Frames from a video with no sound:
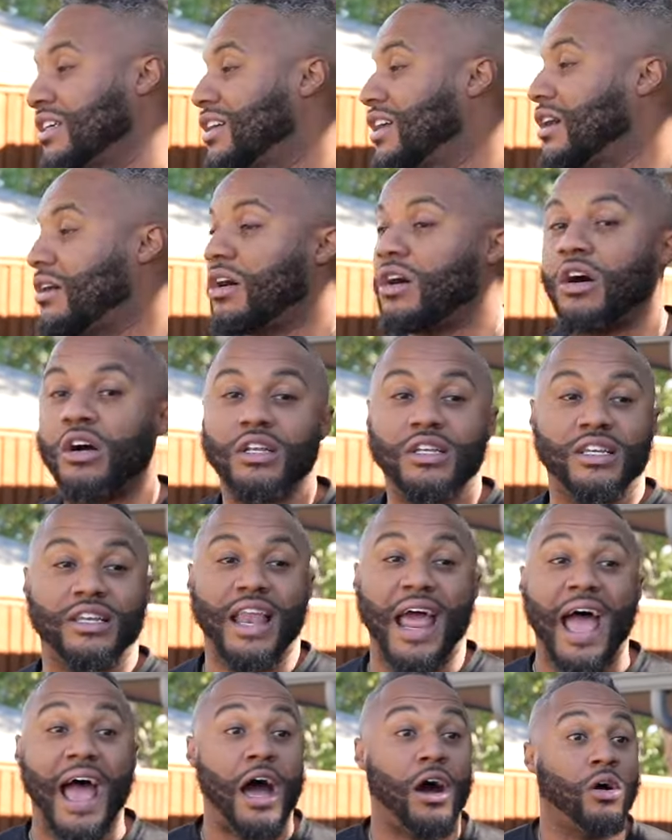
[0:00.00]
I'm done.
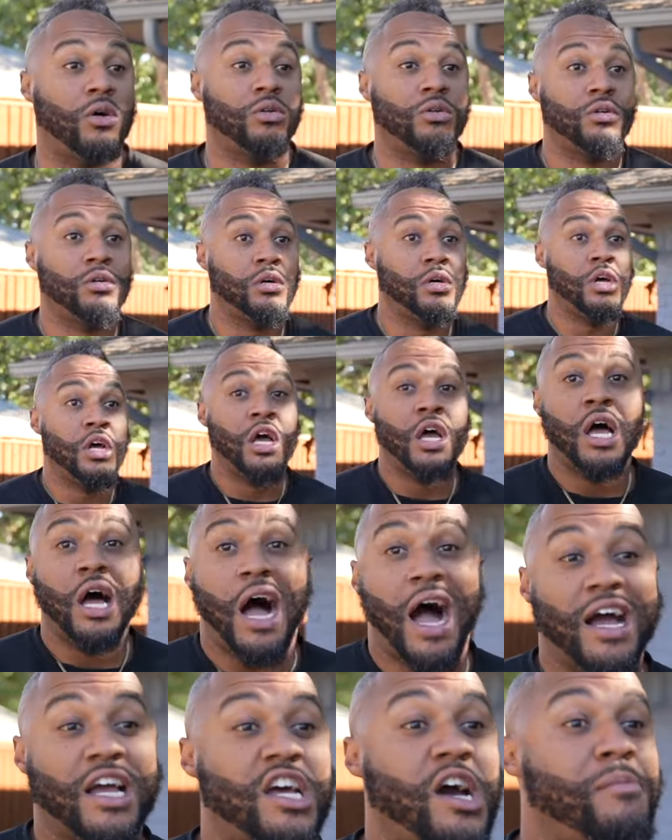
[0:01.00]
Now,
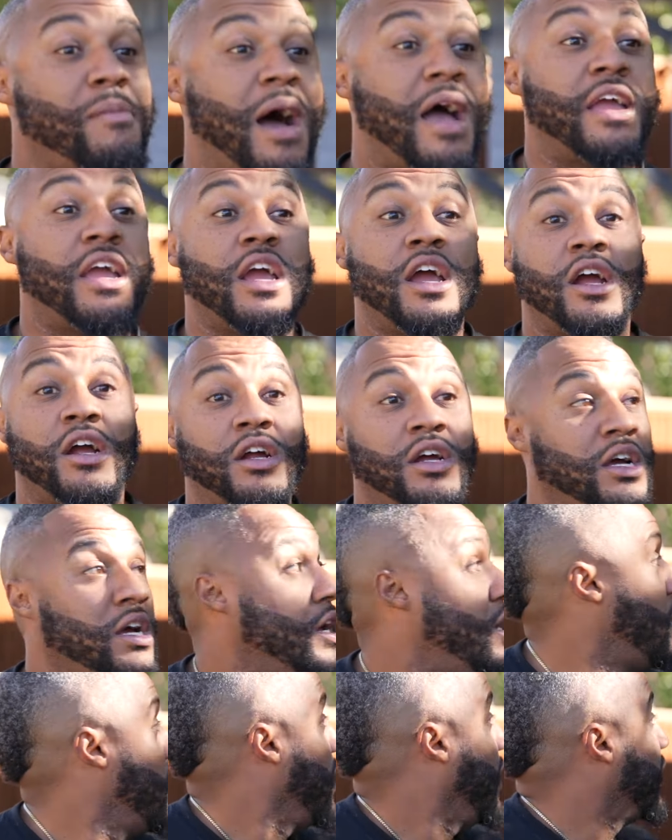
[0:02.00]
I come out here,
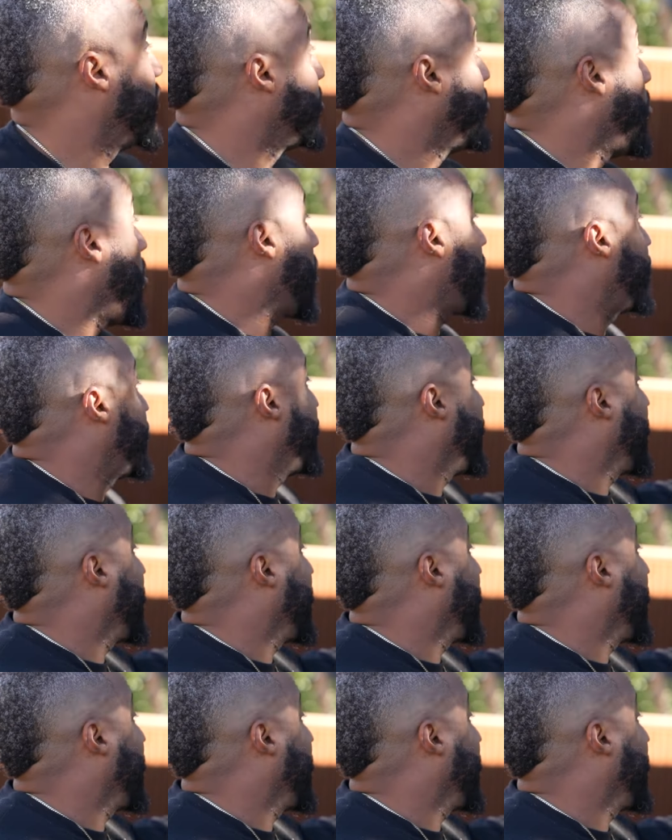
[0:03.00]
and Jamarcus